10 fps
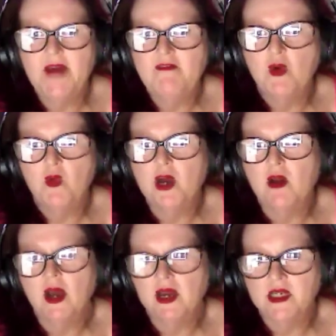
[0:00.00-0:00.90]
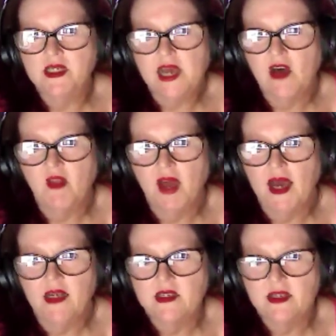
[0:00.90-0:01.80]
never will. I can tell
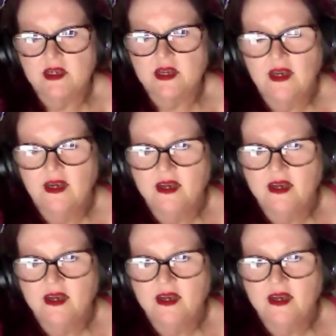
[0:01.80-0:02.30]
that, Alison.